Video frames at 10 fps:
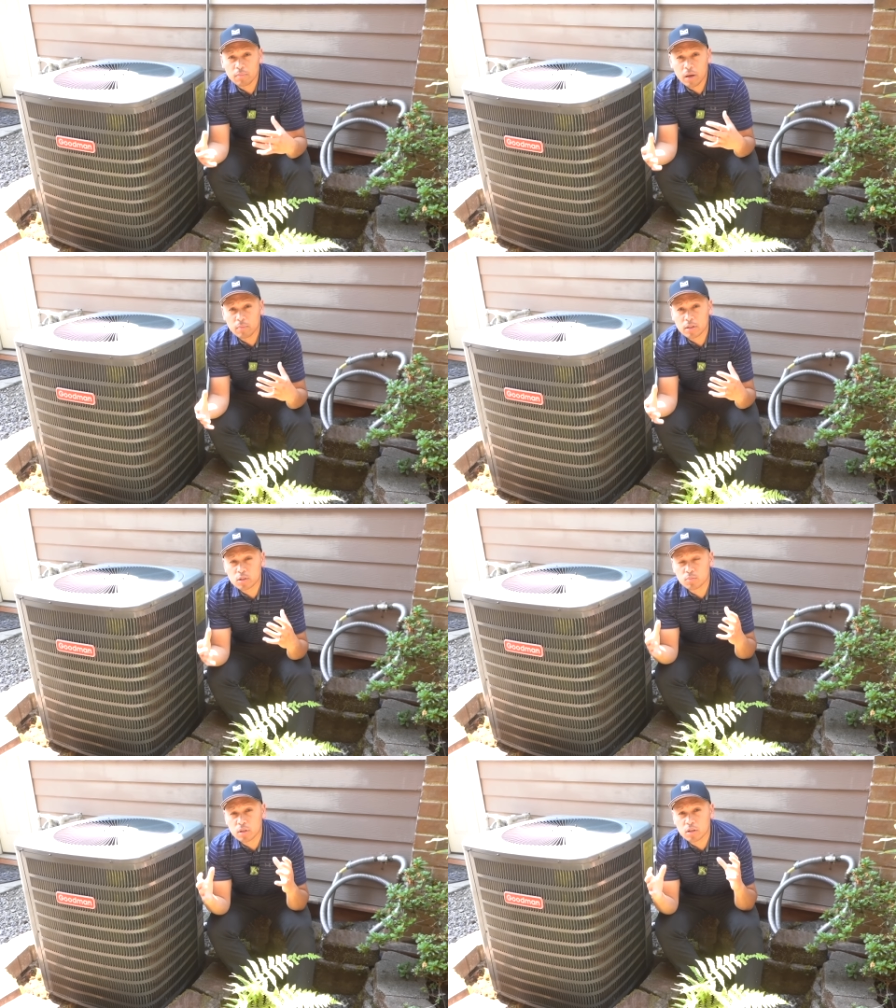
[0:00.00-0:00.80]
maybe
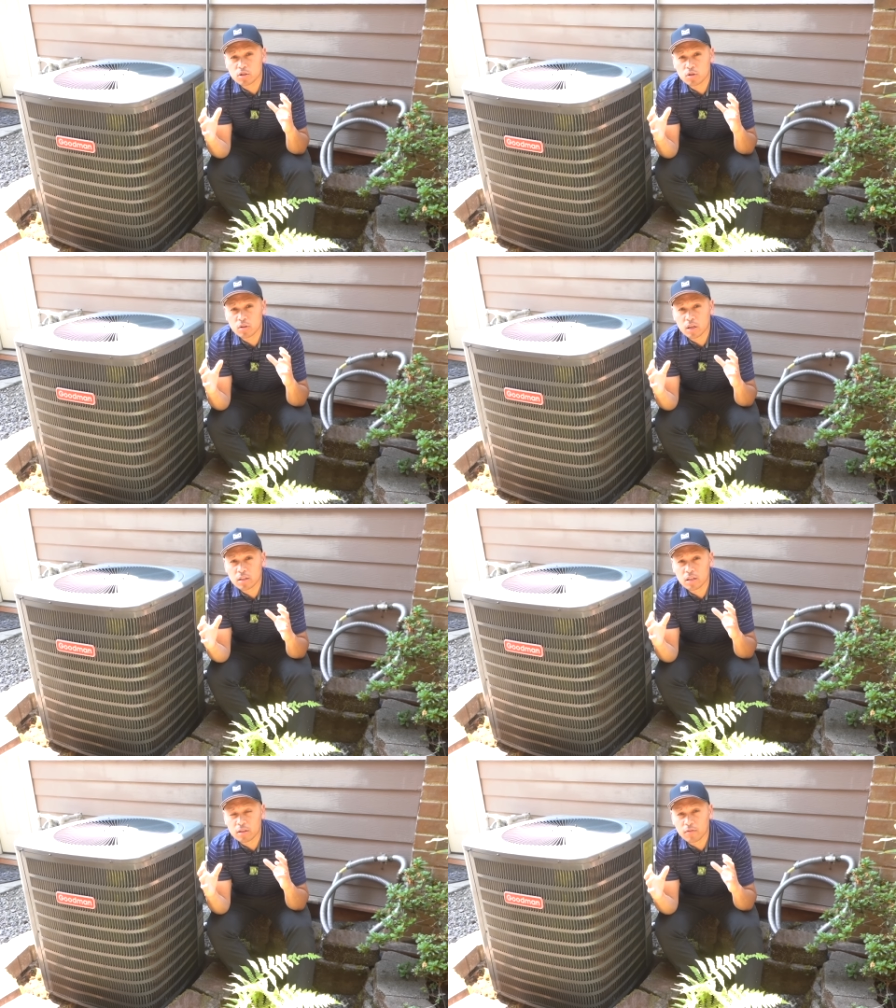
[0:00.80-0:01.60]
it's because you
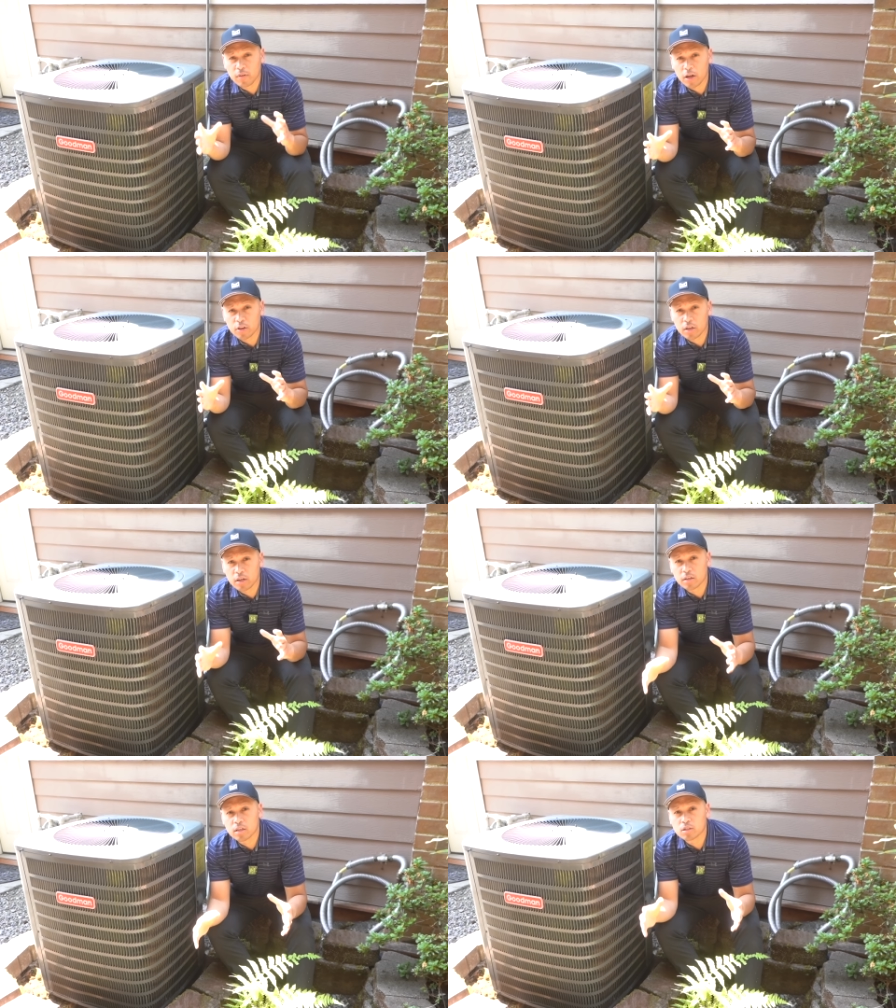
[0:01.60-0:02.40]
think that the fan you're
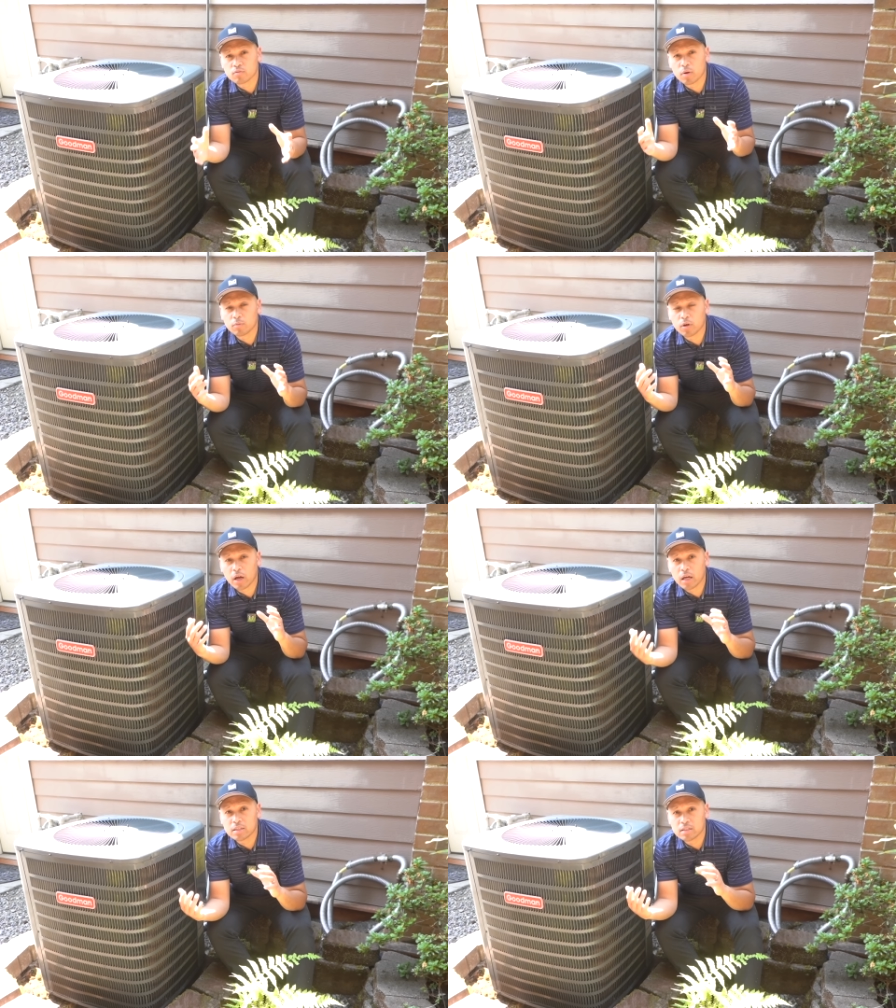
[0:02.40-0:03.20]
hearing is from your
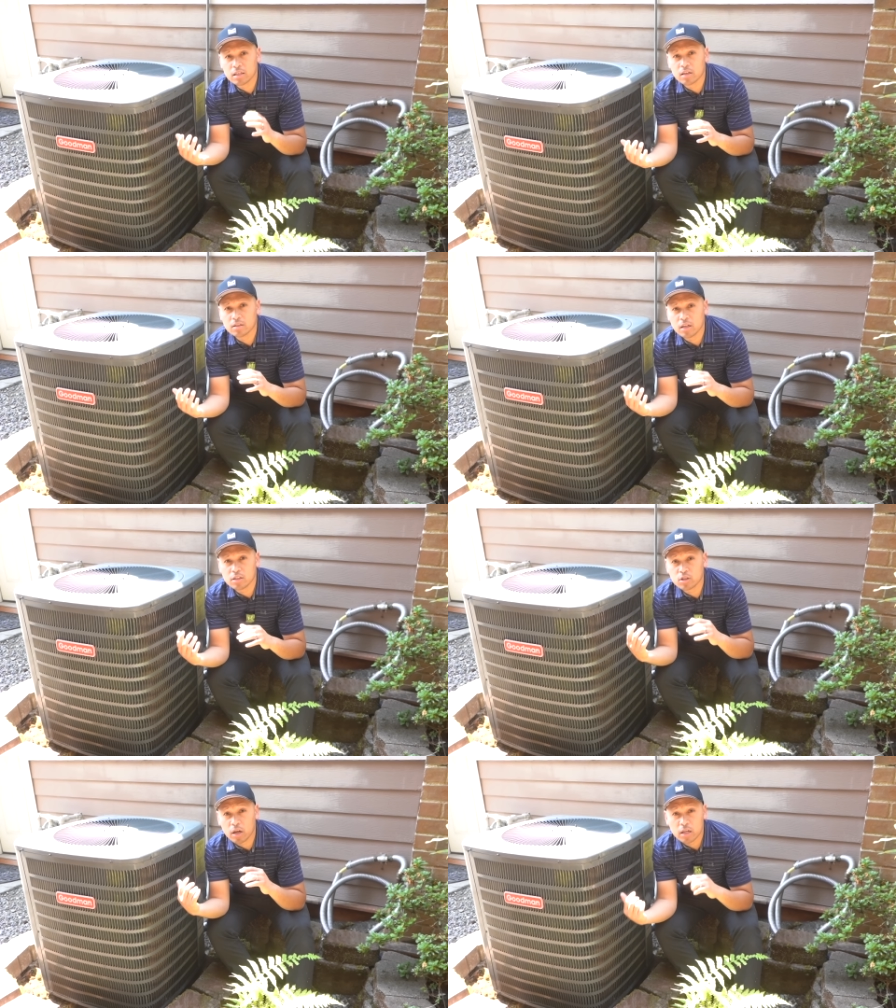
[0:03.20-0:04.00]
AC
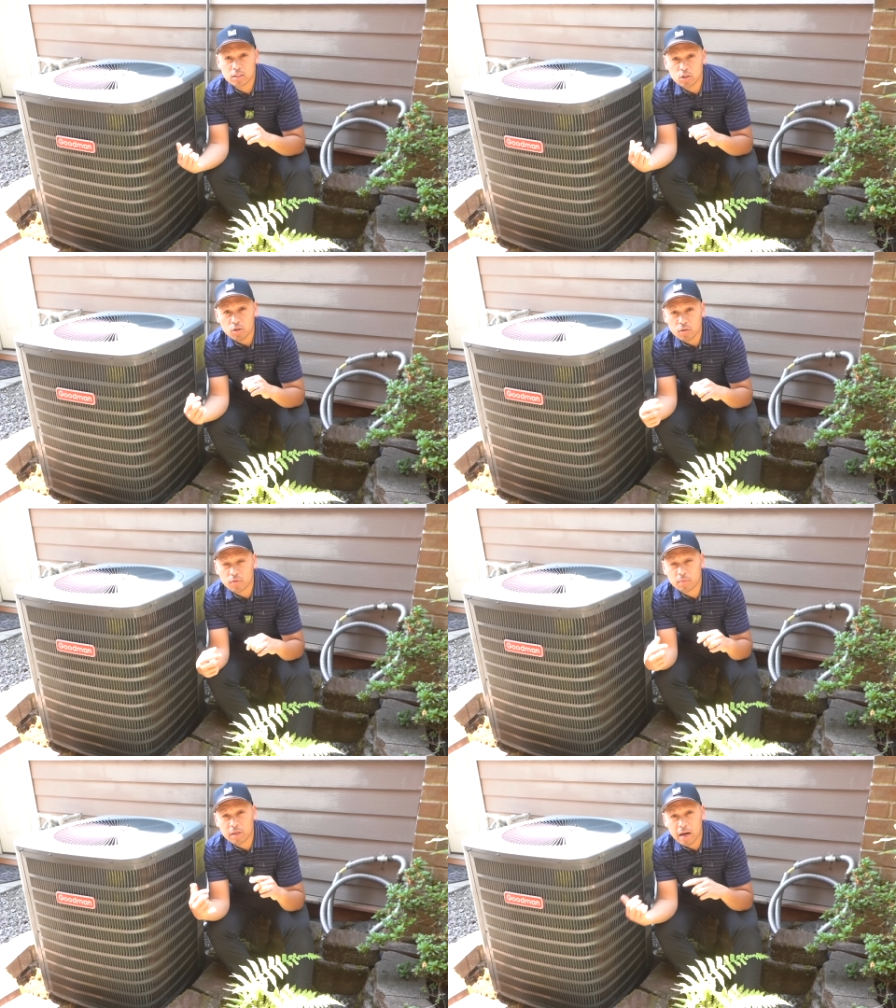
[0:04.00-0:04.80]
condenser, AC unit
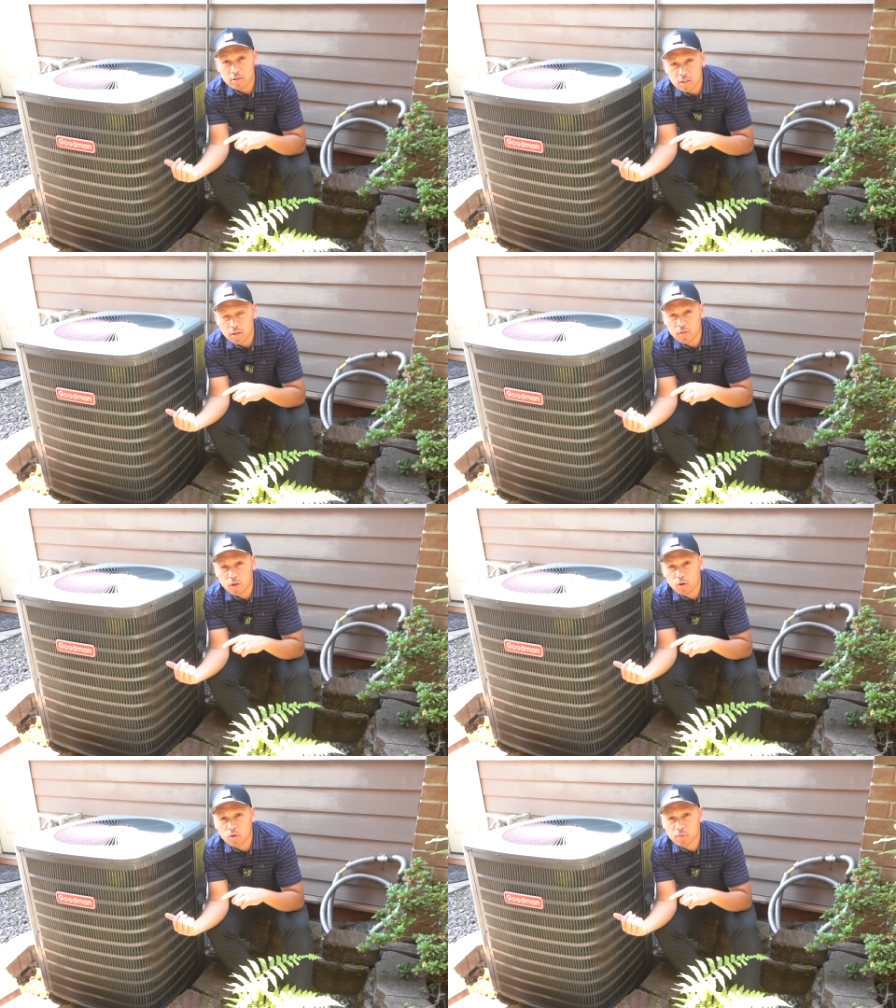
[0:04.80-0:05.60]
from the outside of
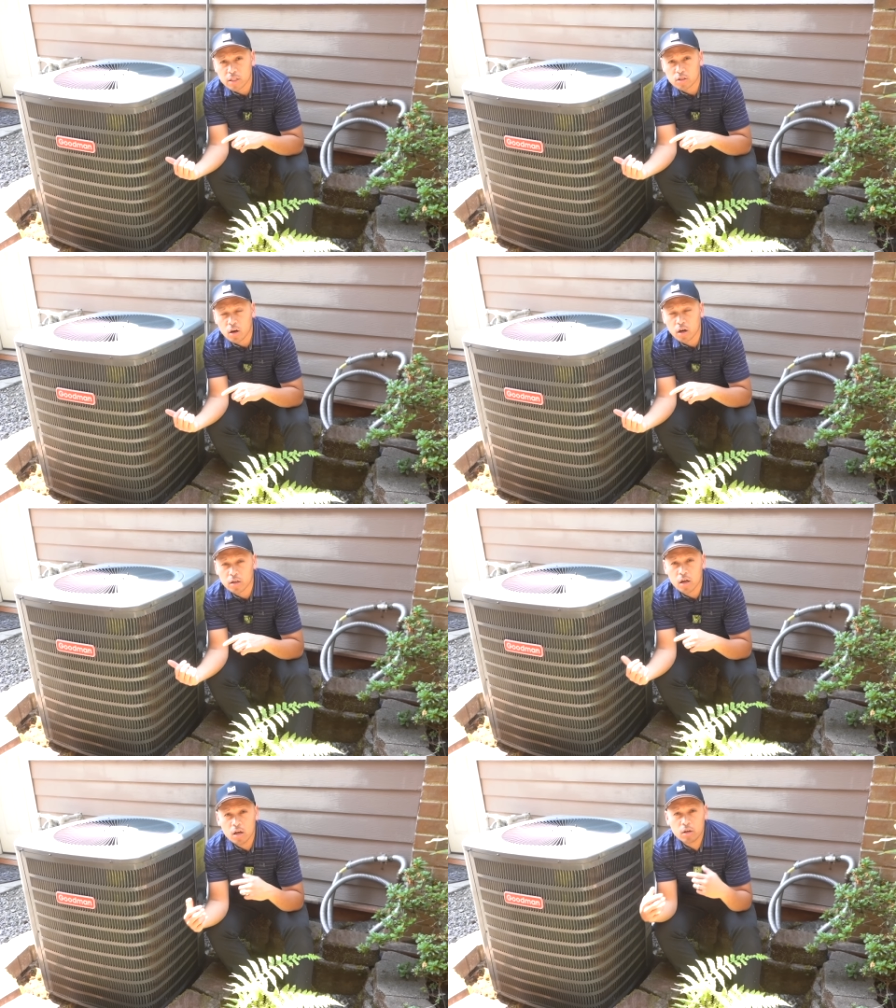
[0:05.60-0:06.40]
your home that's
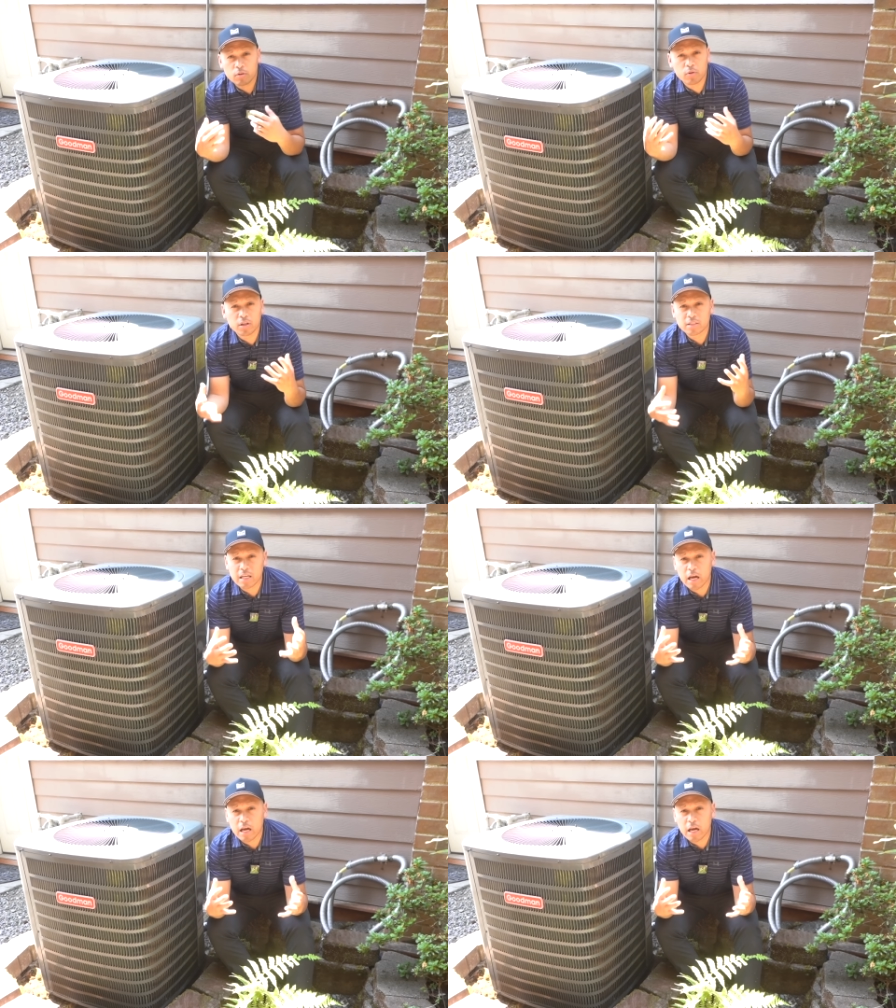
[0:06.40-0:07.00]
on. Well, it's